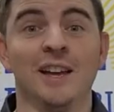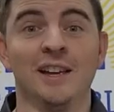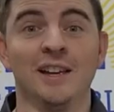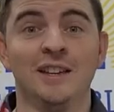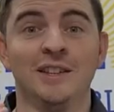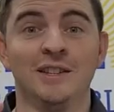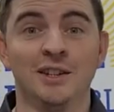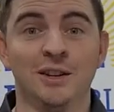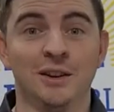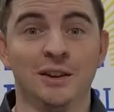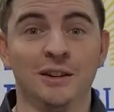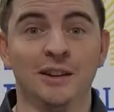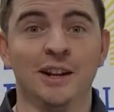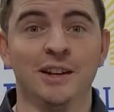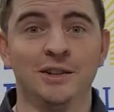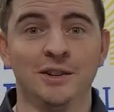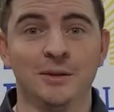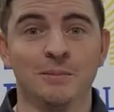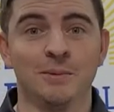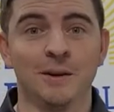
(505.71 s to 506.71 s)
is your
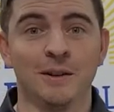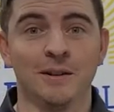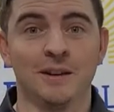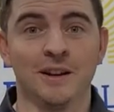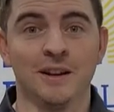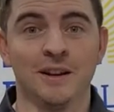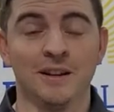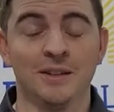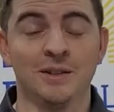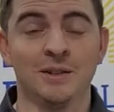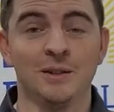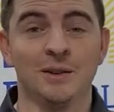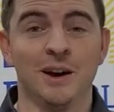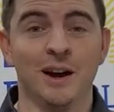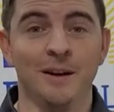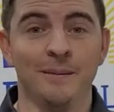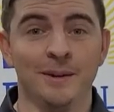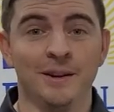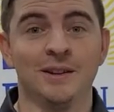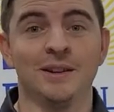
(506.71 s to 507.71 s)
electric bill getting too
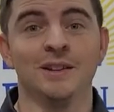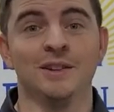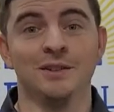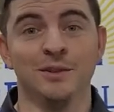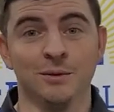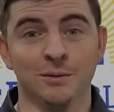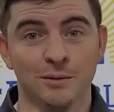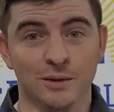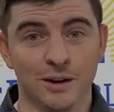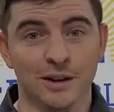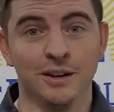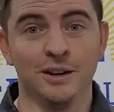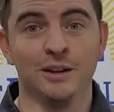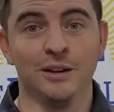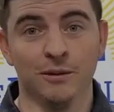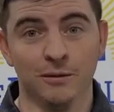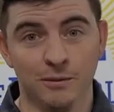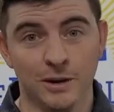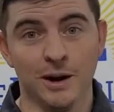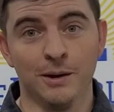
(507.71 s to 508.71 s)
high because you're running
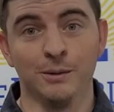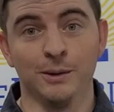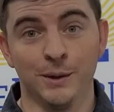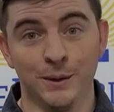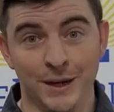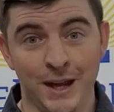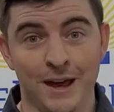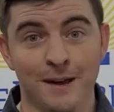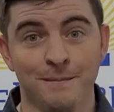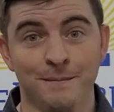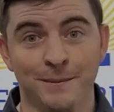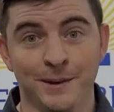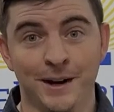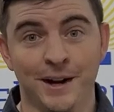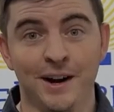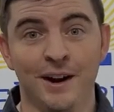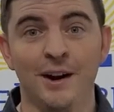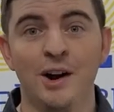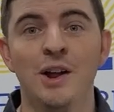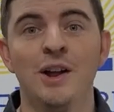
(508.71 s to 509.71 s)
your railroad
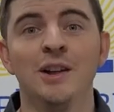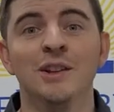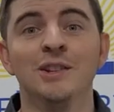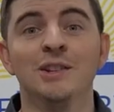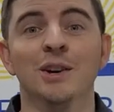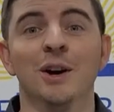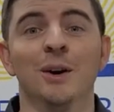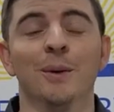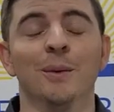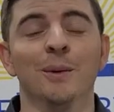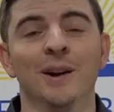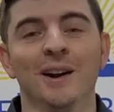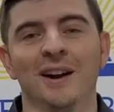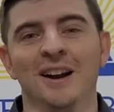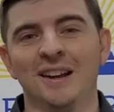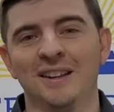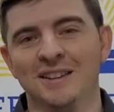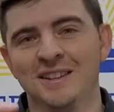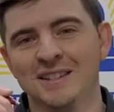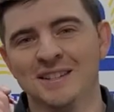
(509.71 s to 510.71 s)
empire? Don't
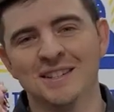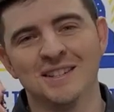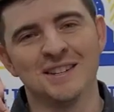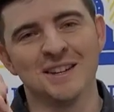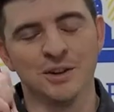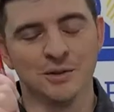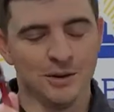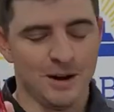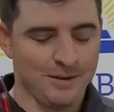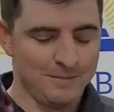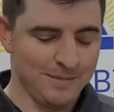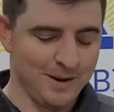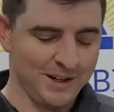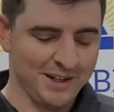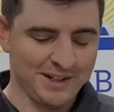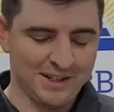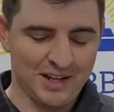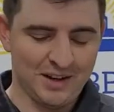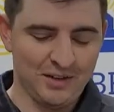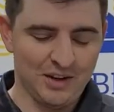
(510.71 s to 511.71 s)
worry, this is a great
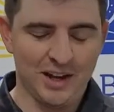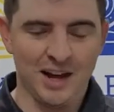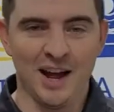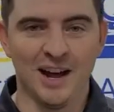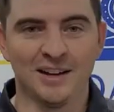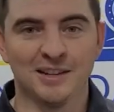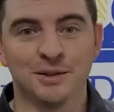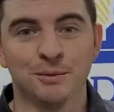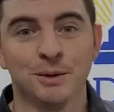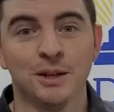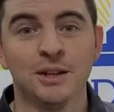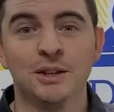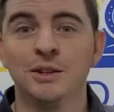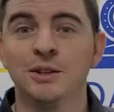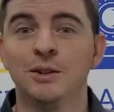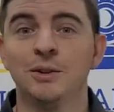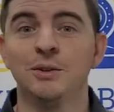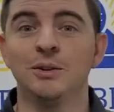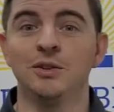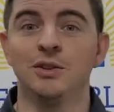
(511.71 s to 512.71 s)
money saving hack. So what you
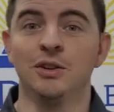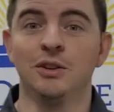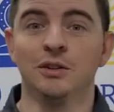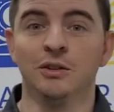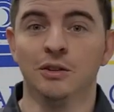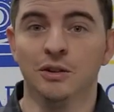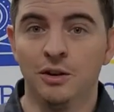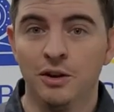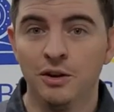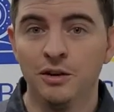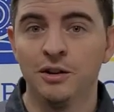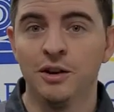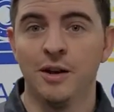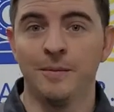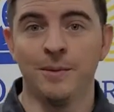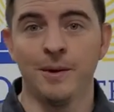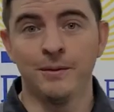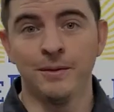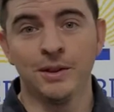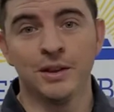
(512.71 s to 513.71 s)
do is you load
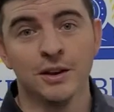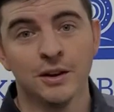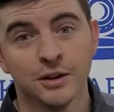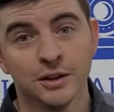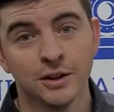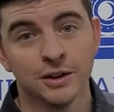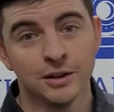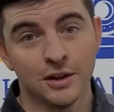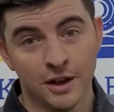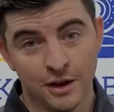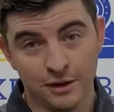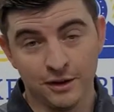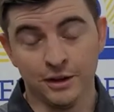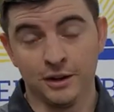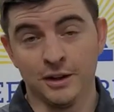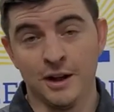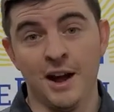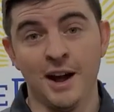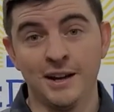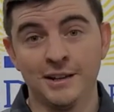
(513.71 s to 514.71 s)
up everything on a, on a
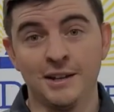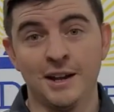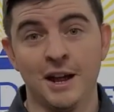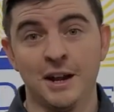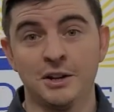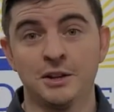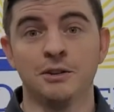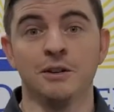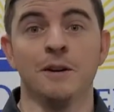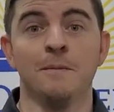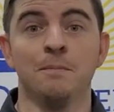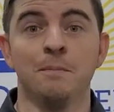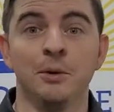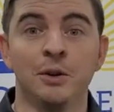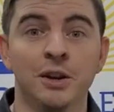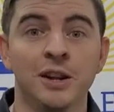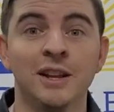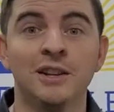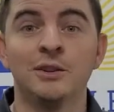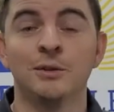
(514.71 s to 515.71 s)
contact strip,
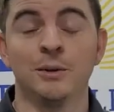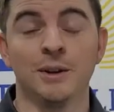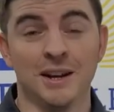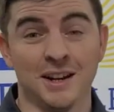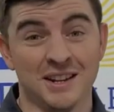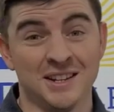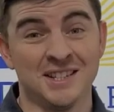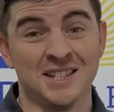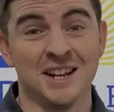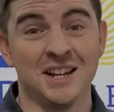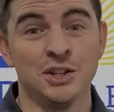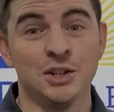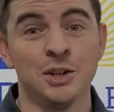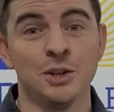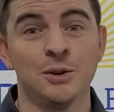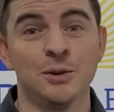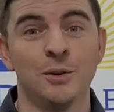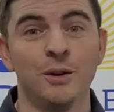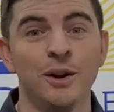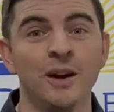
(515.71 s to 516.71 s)
put it into an
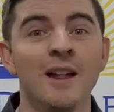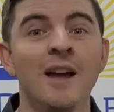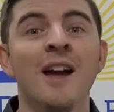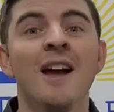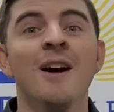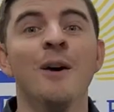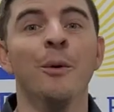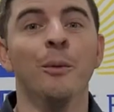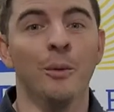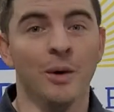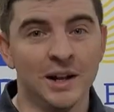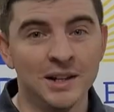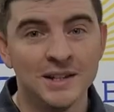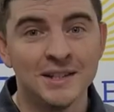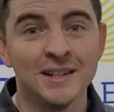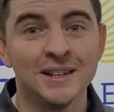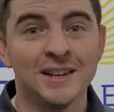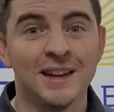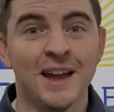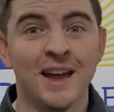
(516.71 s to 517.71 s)
extension cord. Once
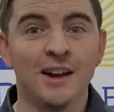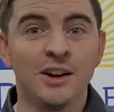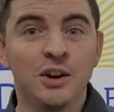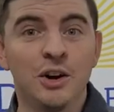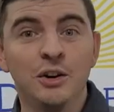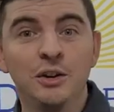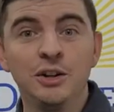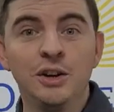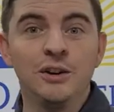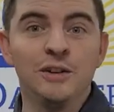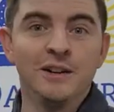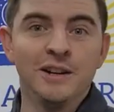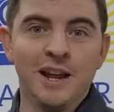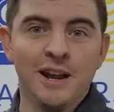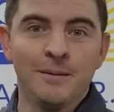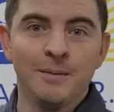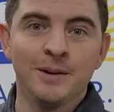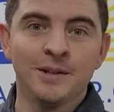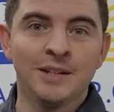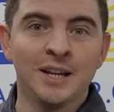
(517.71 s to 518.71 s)
again, go to your
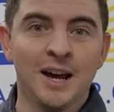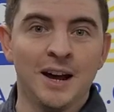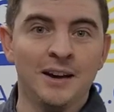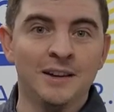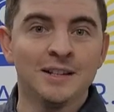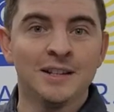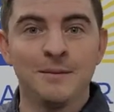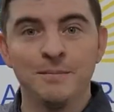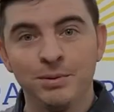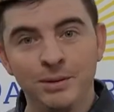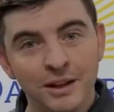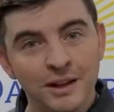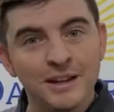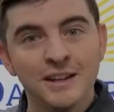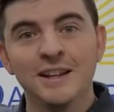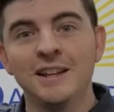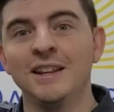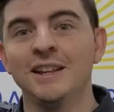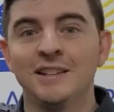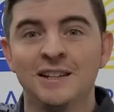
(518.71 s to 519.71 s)
neighbor's house and plug
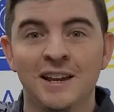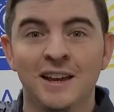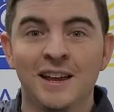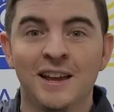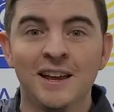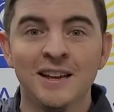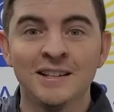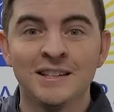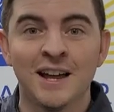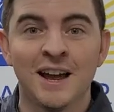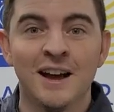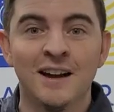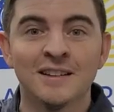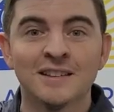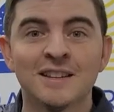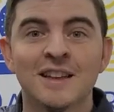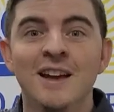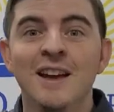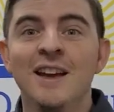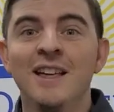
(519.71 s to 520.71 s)
it into his
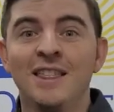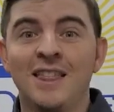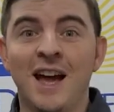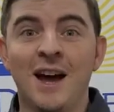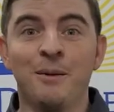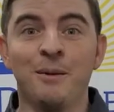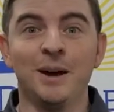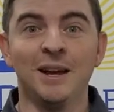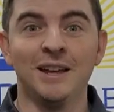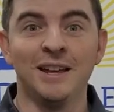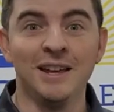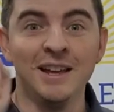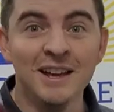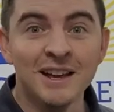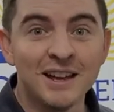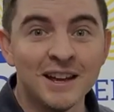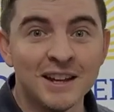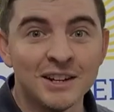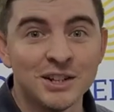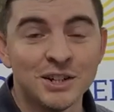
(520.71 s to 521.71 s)
house. That way he
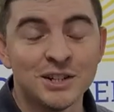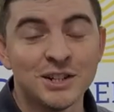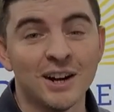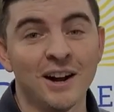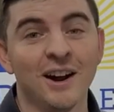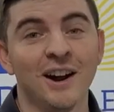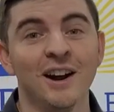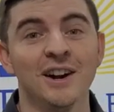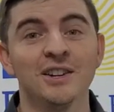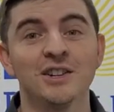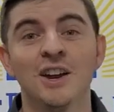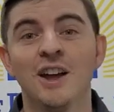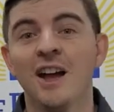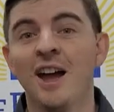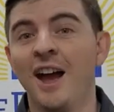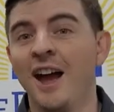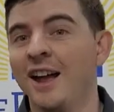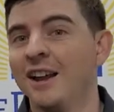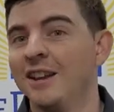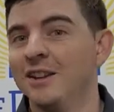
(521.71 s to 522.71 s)
gets charged
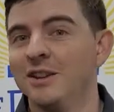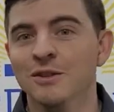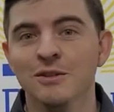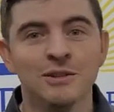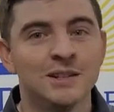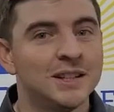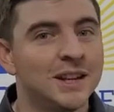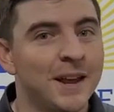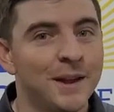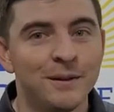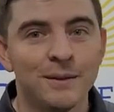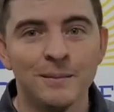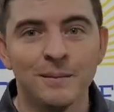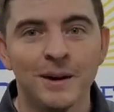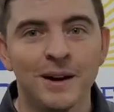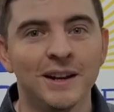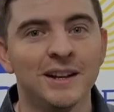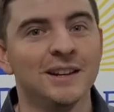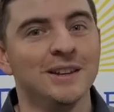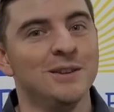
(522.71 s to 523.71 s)
and you save the
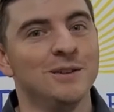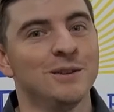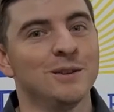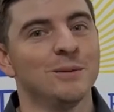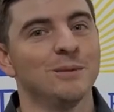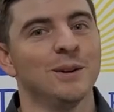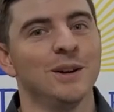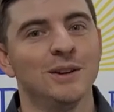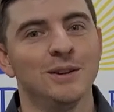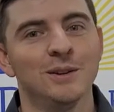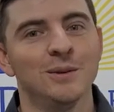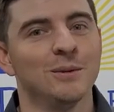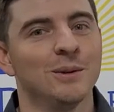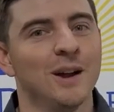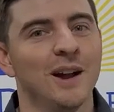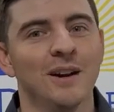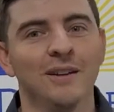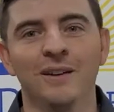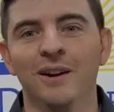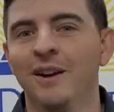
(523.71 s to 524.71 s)
money. You can run your
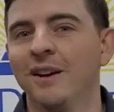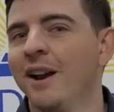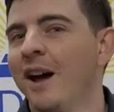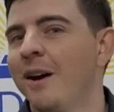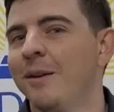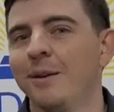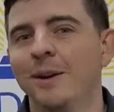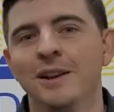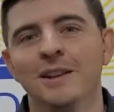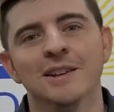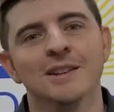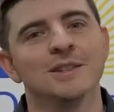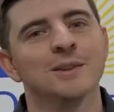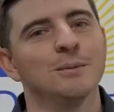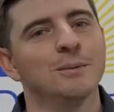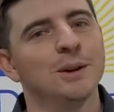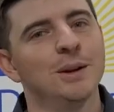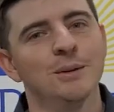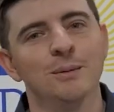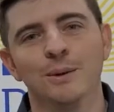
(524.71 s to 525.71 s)
railroad. I mean, it's a
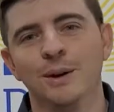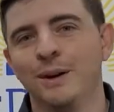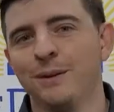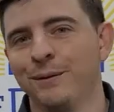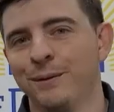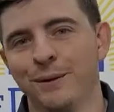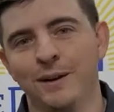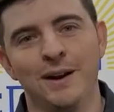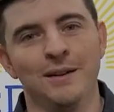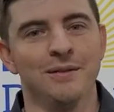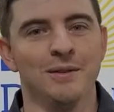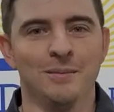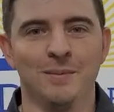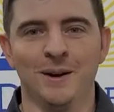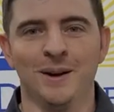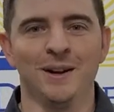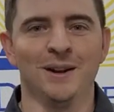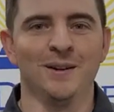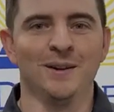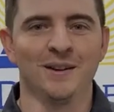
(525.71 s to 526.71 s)
win-win for
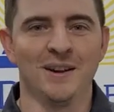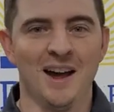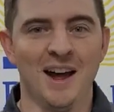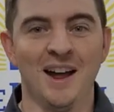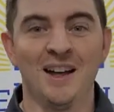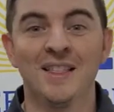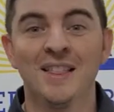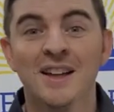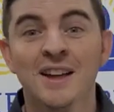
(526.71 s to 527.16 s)
everybody, okay?